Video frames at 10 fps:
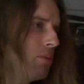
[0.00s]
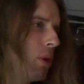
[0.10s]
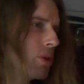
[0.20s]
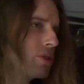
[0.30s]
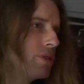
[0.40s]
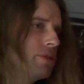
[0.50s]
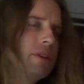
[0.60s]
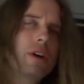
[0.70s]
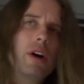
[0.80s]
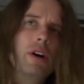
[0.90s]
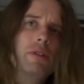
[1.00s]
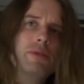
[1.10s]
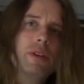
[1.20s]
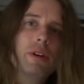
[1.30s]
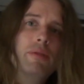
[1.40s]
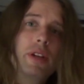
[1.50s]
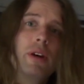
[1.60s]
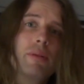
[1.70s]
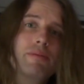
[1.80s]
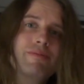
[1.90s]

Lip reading: portion of the video.